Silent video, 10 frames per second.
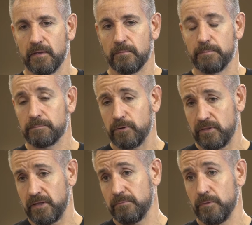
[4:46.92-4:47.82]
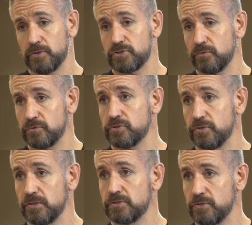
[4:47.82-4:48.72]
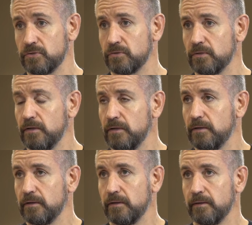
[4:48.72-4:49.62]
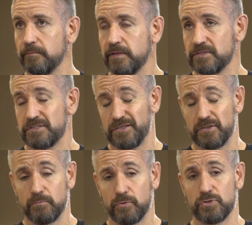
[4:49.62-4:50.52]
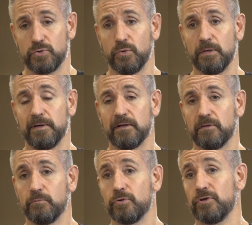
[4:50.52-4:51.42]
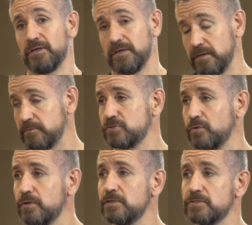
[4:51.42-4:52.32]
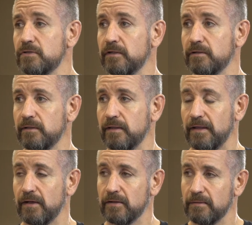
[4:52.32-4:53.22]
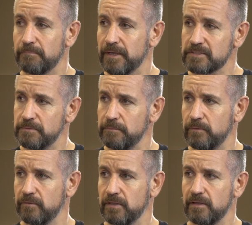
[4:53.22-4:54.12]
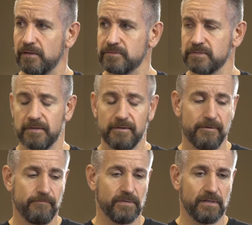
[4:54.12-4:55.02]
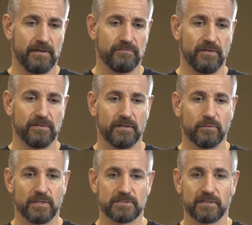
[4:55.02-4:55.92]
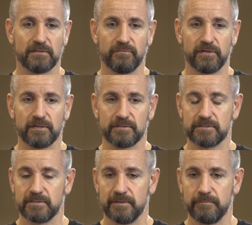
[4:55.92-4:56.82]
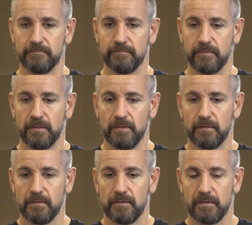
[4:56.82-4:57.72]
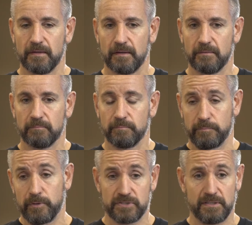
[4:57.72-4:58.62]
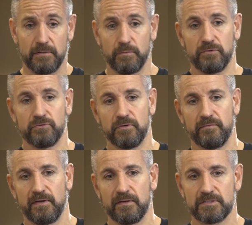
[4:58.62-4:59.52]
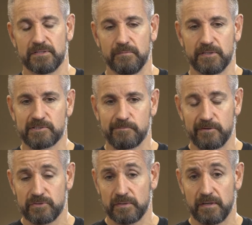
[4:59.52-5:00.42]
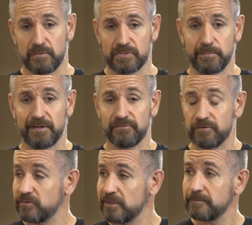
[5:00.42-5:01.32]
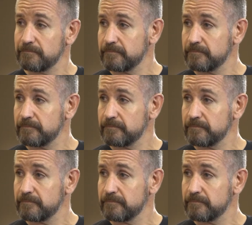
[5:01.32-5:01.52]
big part of that emotional journey too. As I said, the more you talk about it, the more you hear stories and how it impacts people in their lives. And I found that quite significant. I personally went through a similar experience when I was about 15